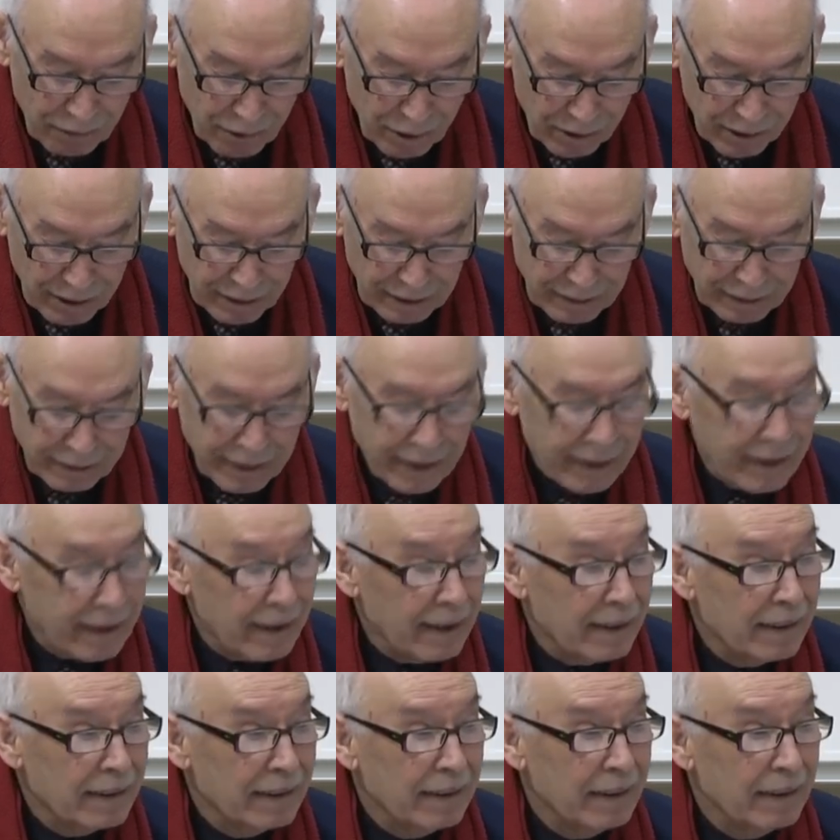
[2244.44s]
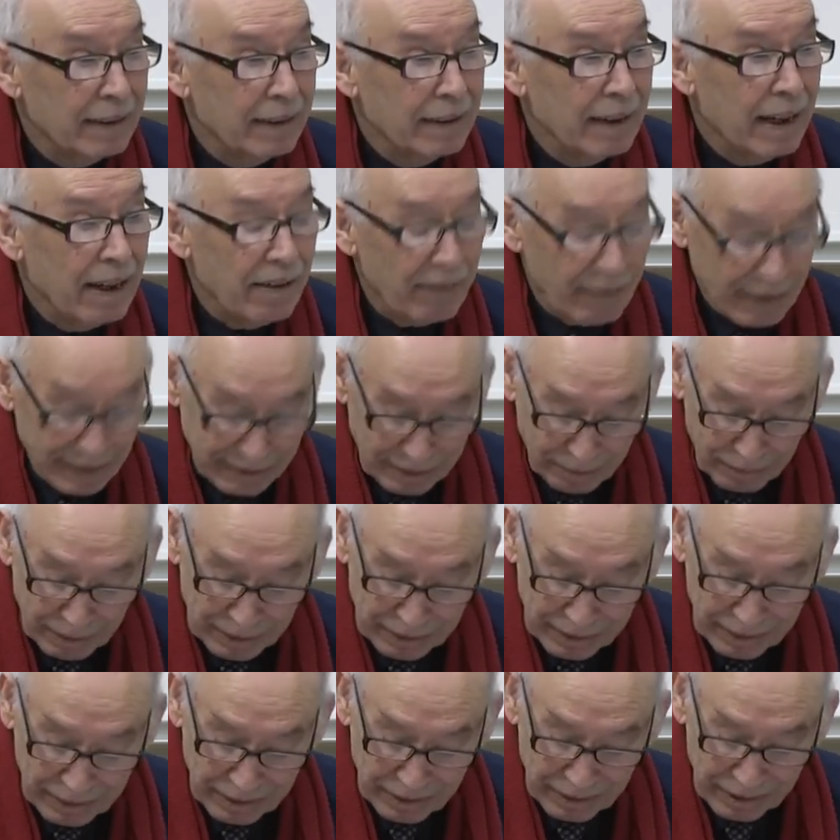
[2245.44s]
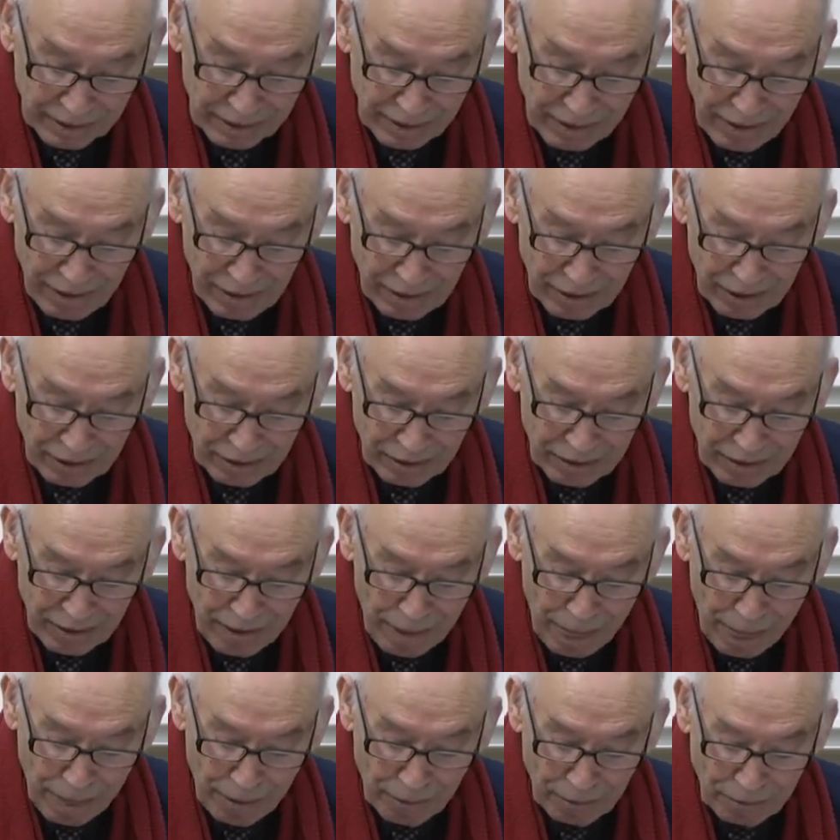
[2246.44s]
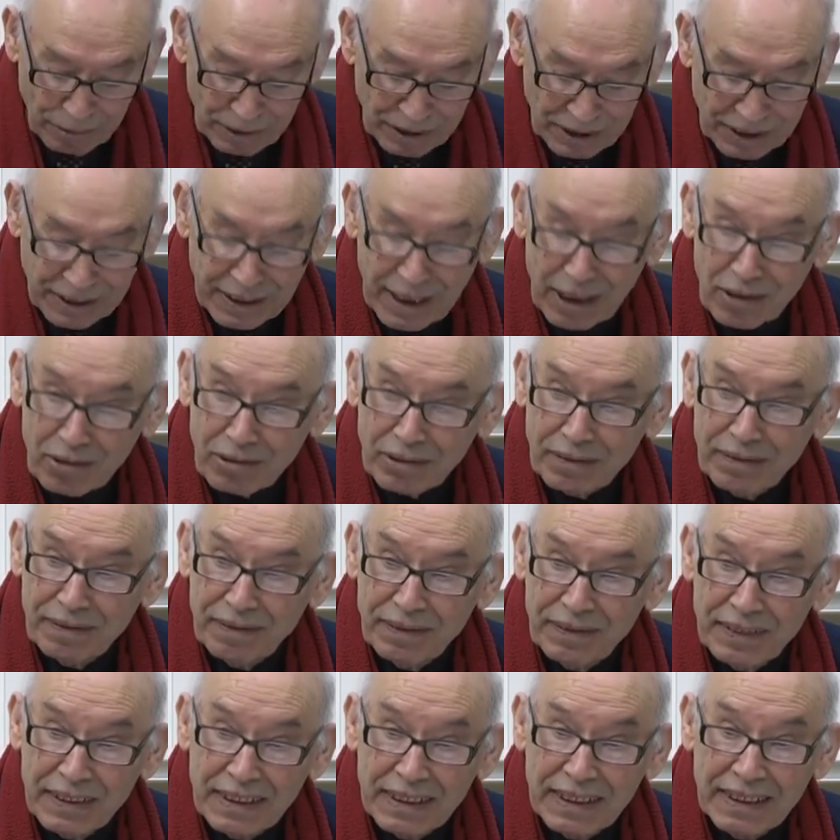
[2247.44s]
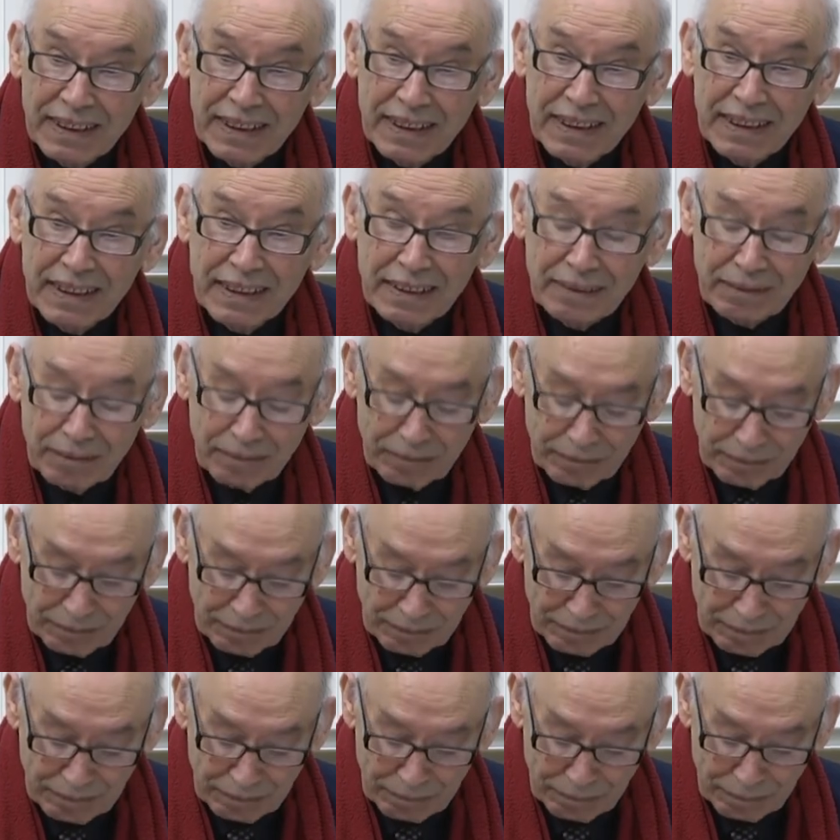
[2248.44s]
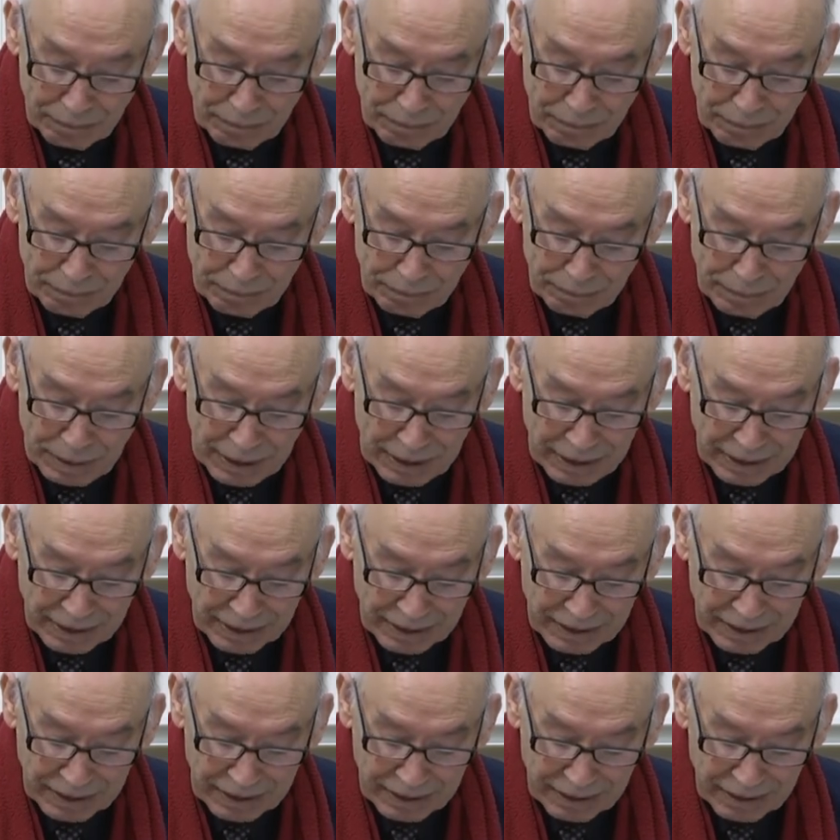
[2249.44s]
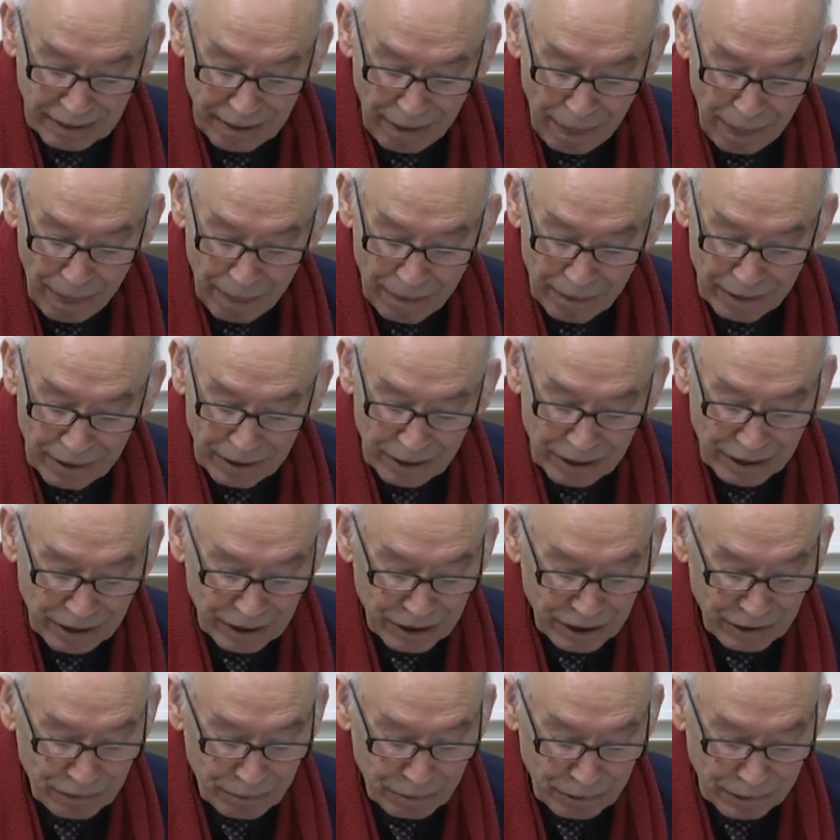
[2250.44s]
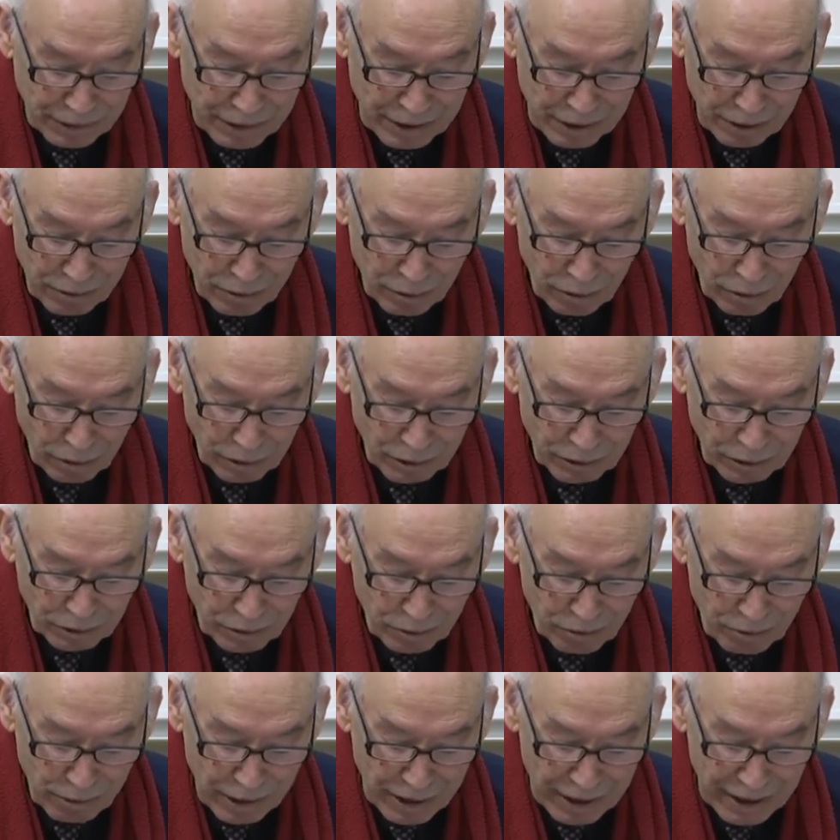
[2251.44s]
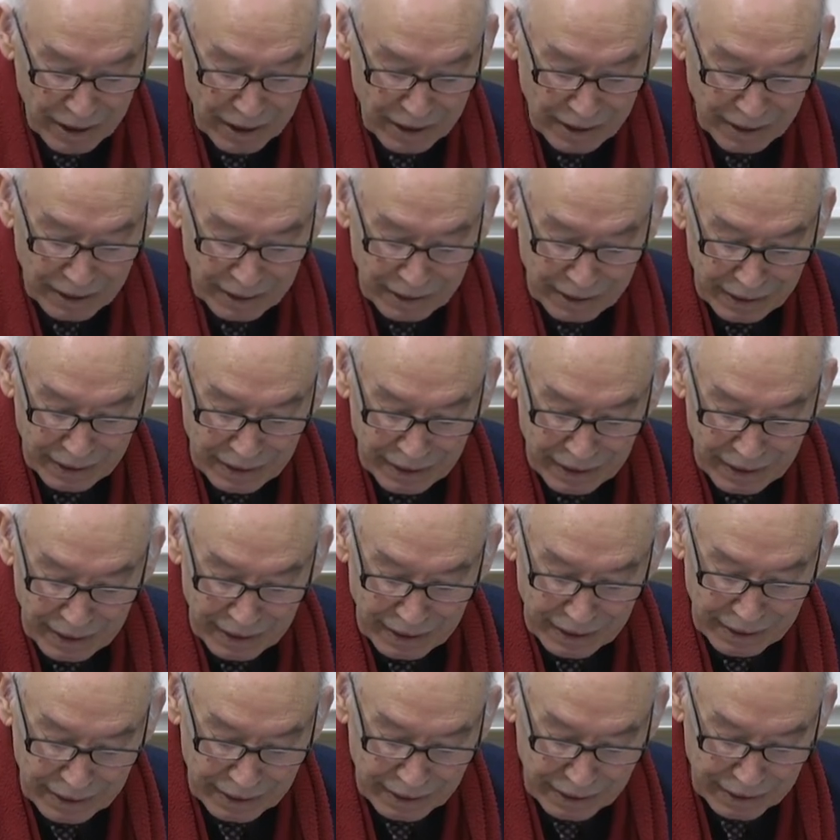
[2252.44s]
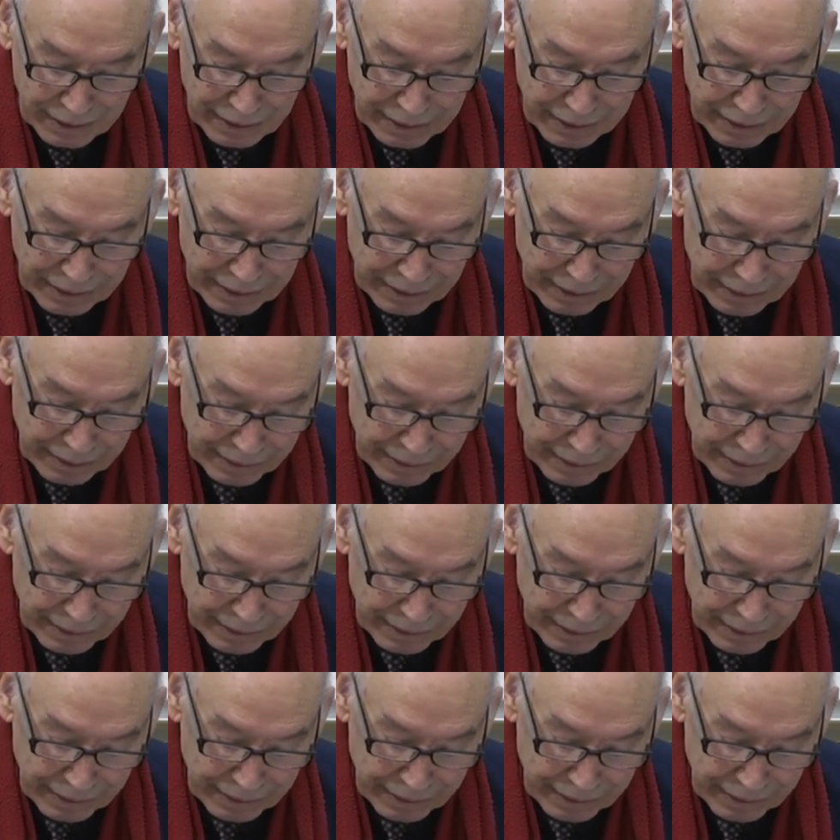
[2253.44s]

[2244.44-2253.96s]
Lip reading: foreign direct investment, which is around 6 billion. If we take also away a